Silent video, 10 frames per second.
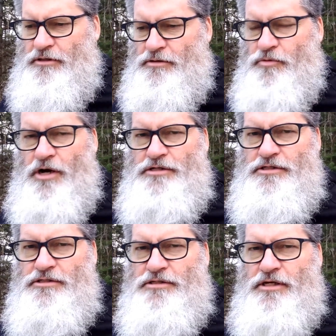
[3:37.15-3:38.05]
the
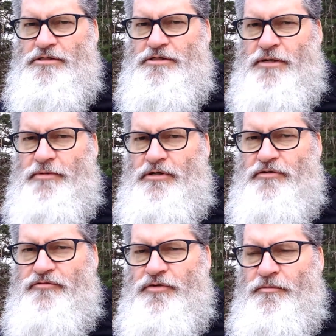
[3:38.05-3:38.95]
wisest things come
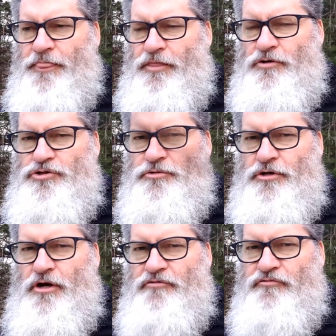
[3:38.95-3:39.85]
out of those who
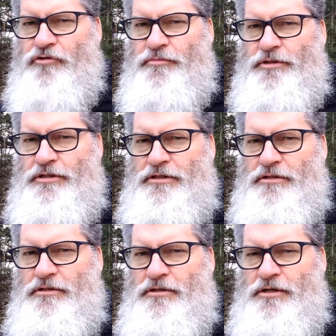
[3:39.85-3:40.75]
are not formally